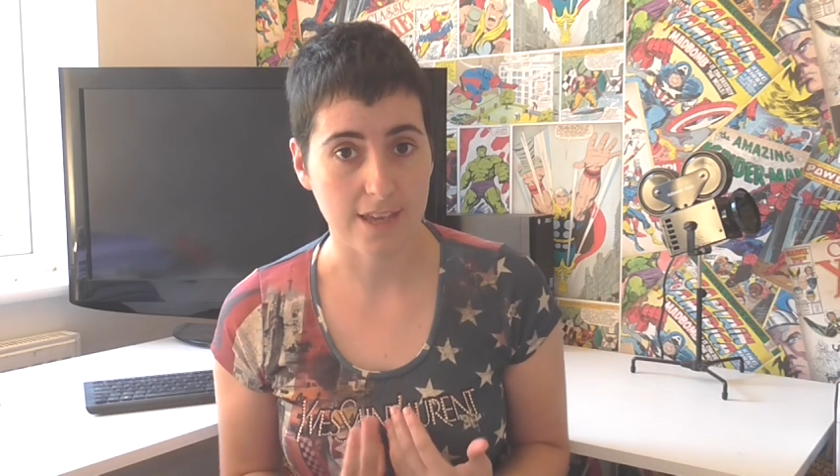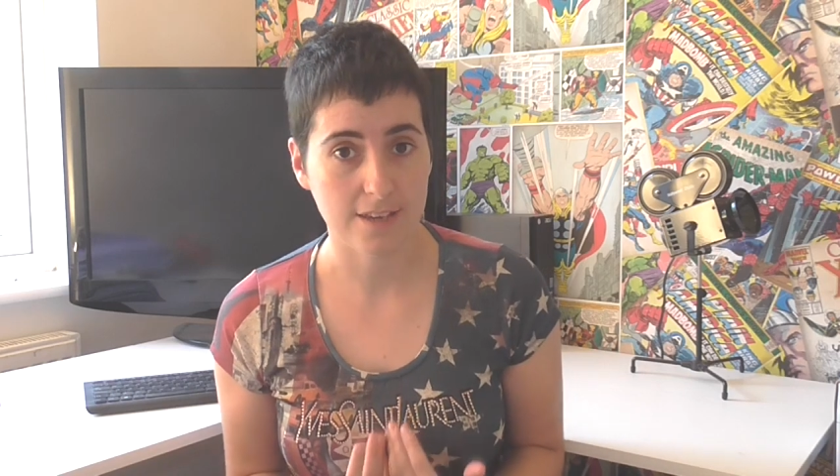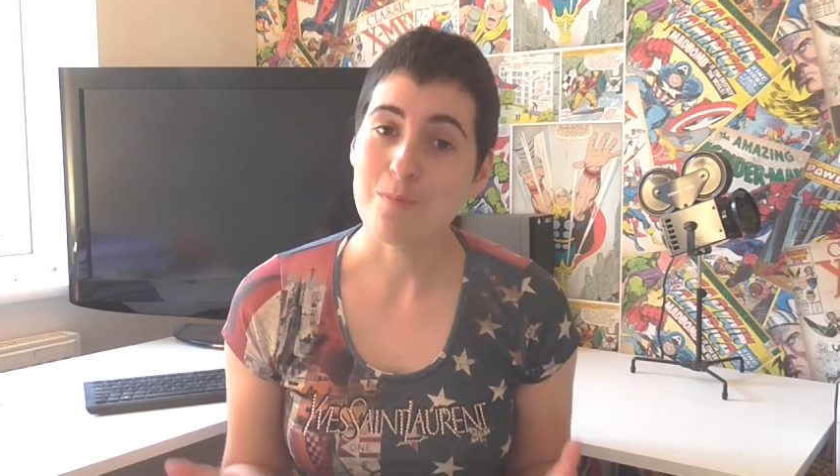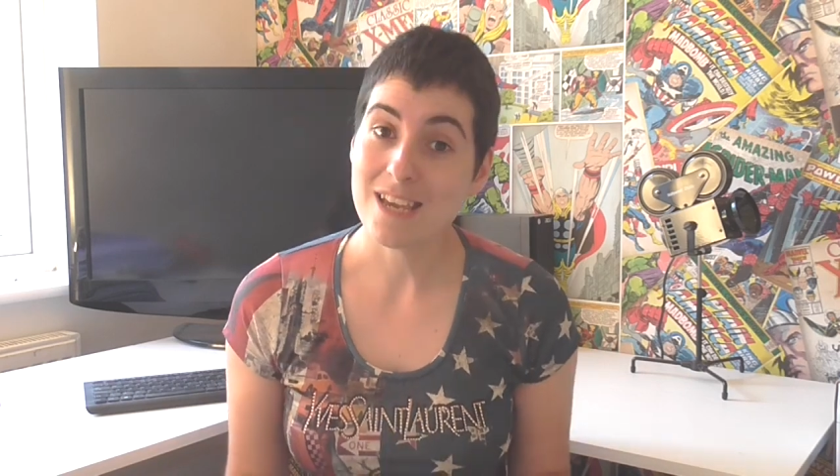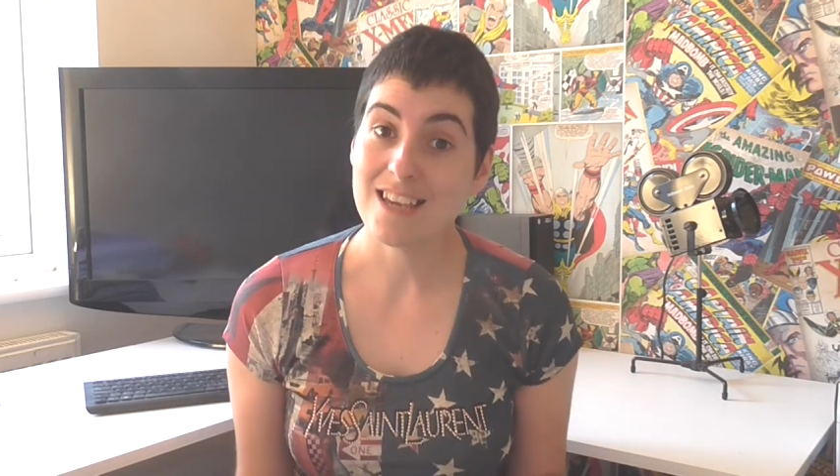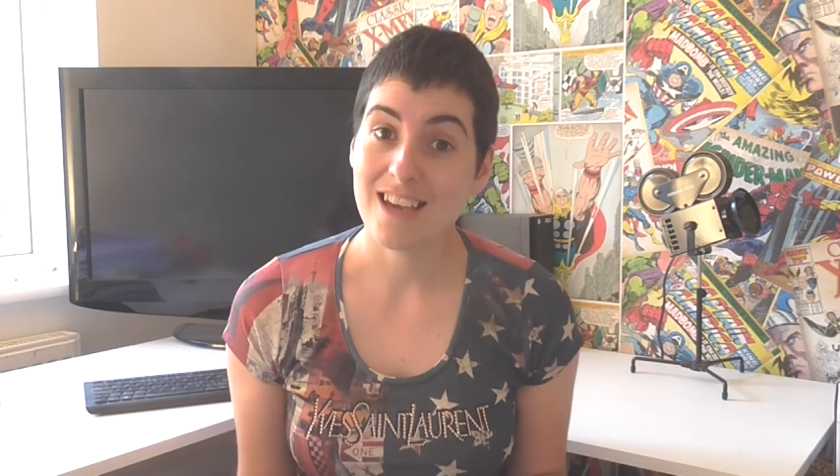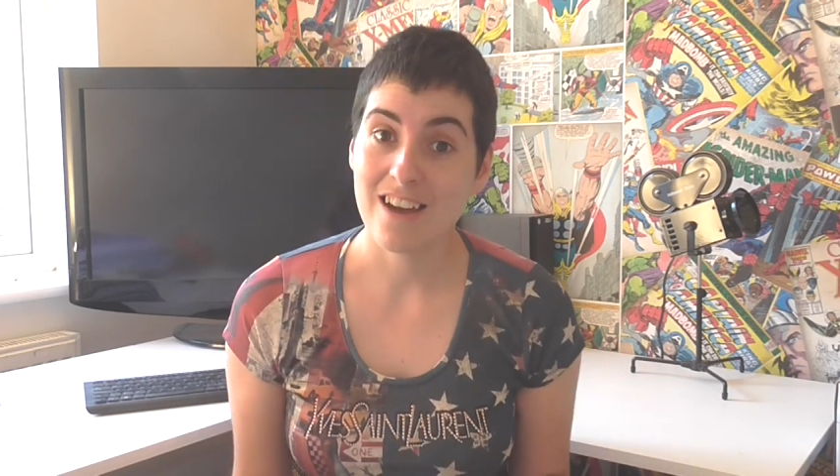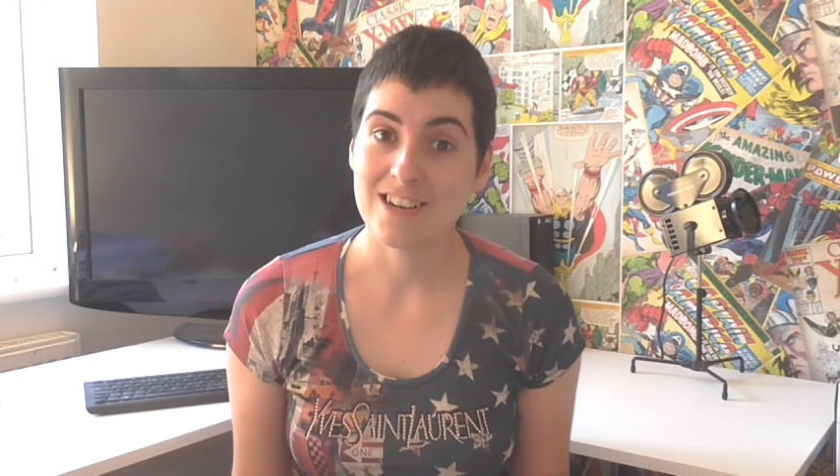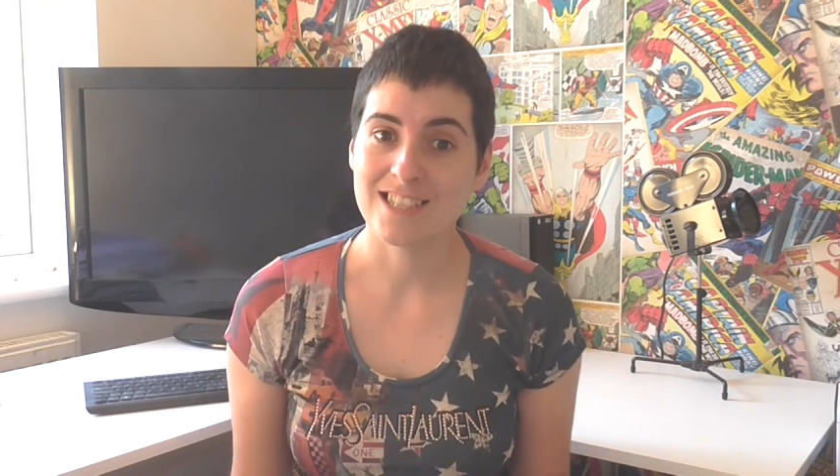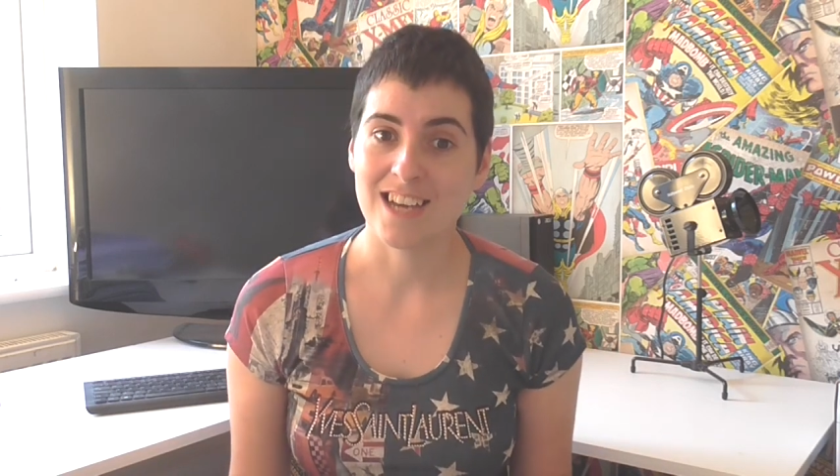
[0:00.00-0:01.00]
Now, the main
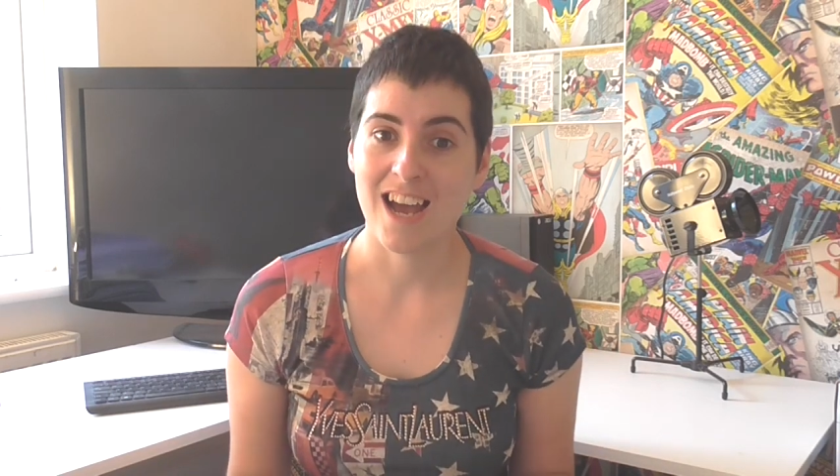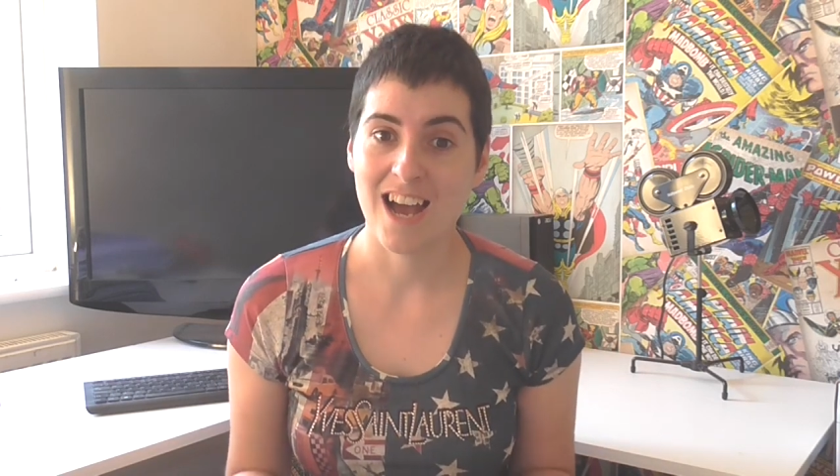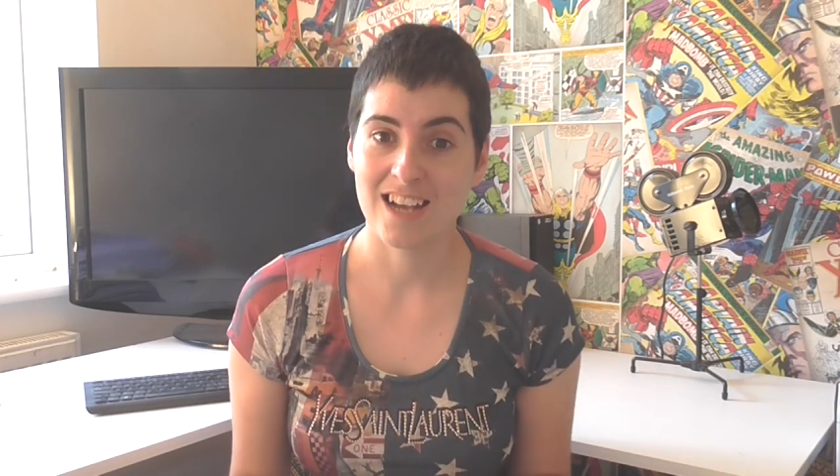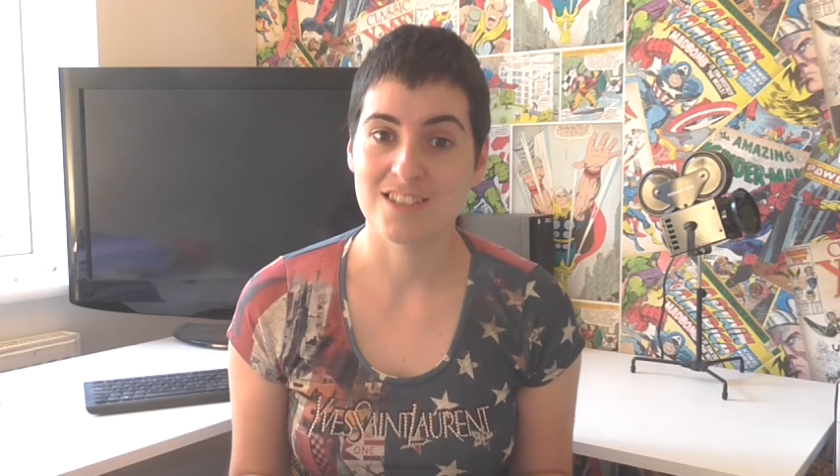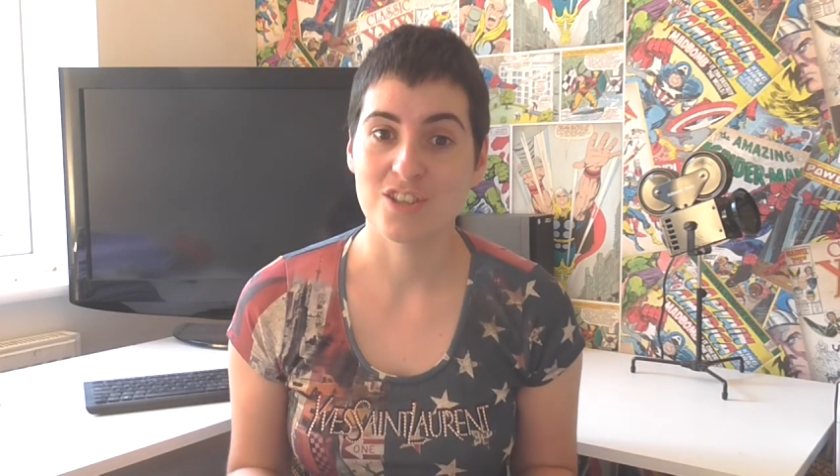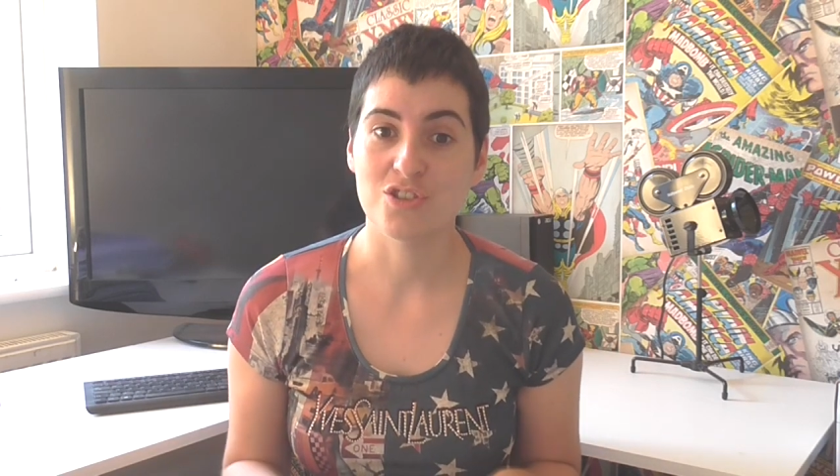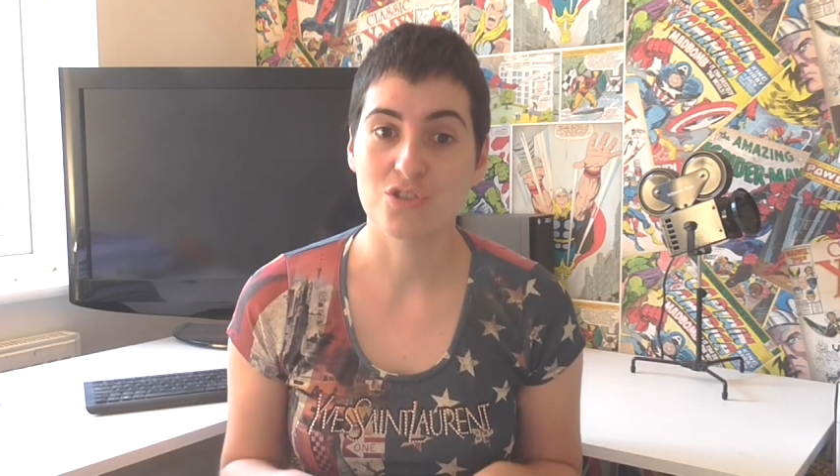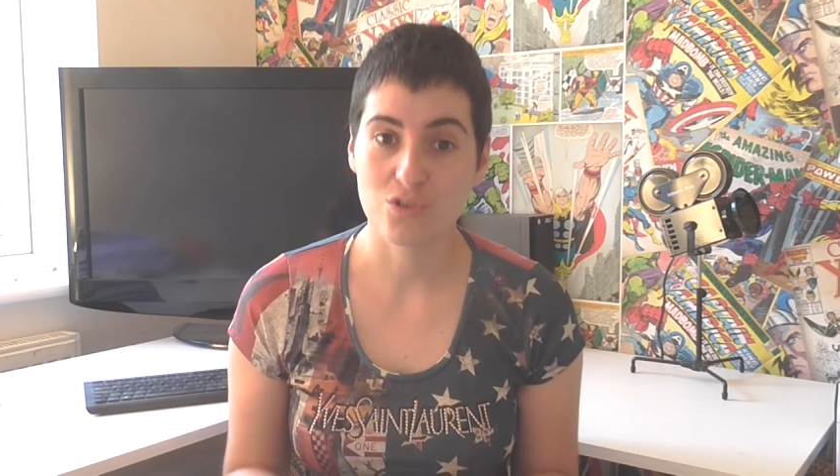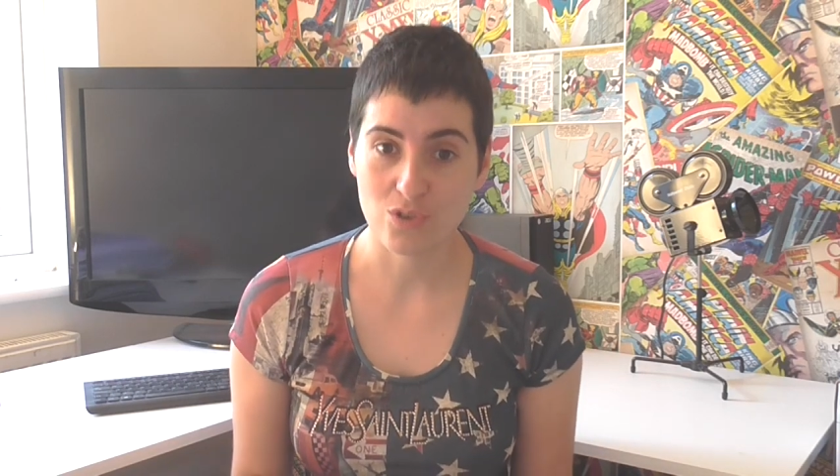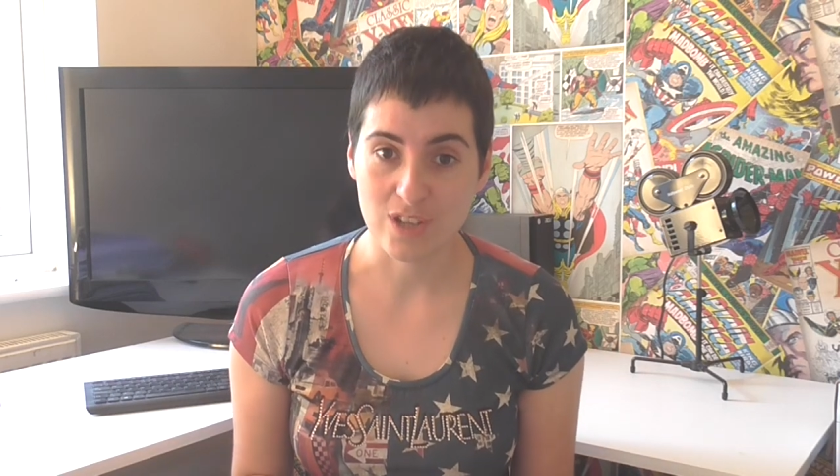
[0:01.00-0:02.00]
character has a
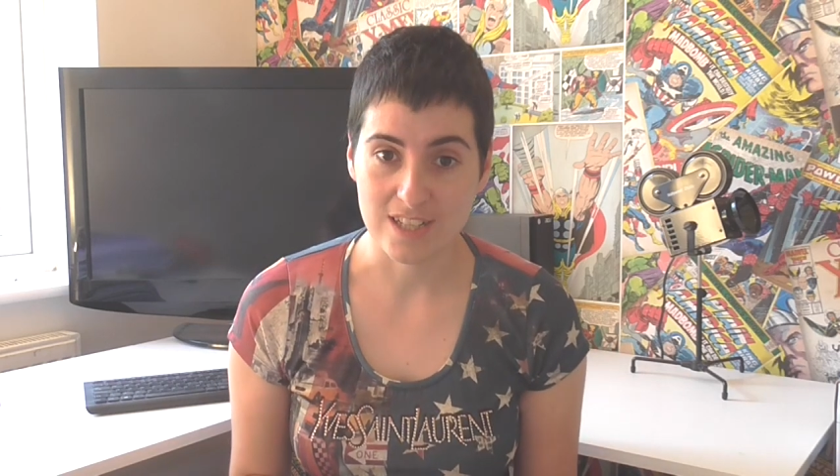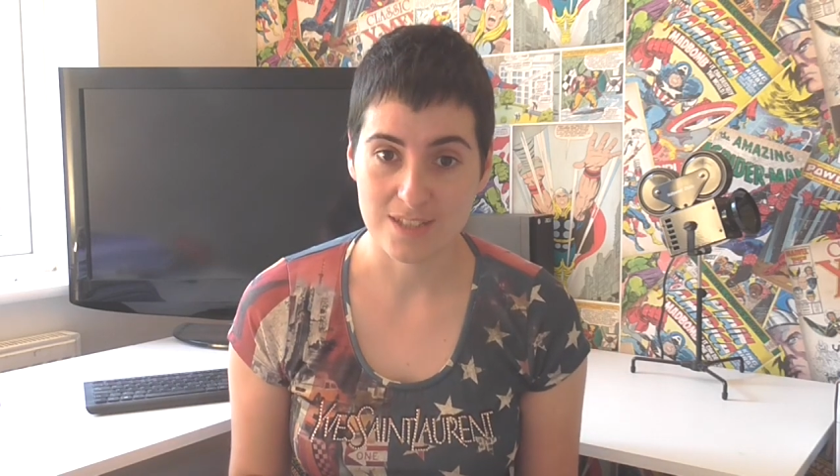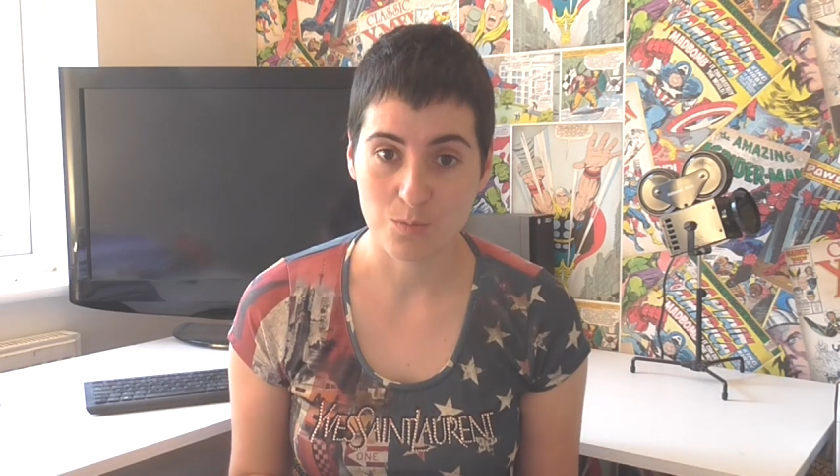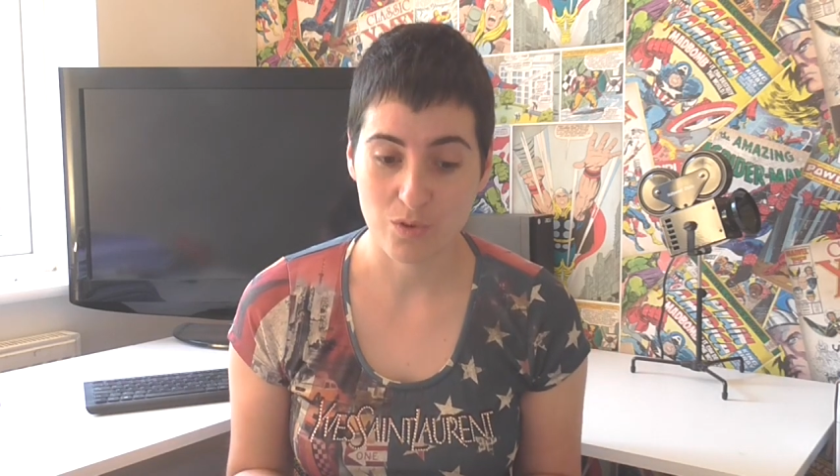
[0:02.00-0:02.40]
choice